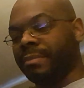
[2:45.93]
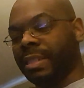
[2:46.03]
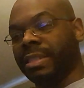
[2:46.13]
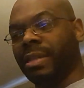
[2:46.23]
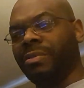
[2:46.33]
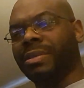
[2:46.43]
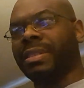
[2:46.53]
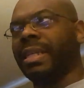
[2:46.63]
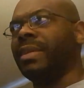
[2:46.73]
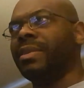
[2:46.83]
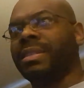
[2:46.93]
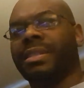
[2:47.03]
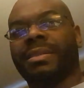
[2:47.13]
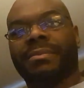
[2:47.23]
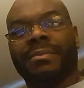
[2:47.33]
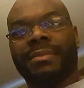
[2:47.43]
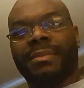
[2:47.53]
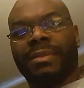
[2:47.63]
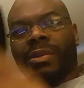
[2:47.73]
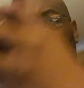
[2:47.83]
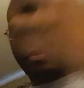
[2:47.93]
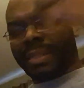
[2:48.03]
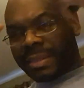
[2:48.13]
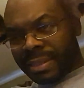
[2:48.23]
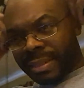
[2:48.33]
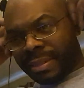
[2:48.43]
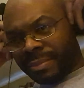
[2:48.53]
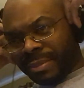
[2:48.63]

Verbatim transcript: It's on sale, I think, on PlayStation.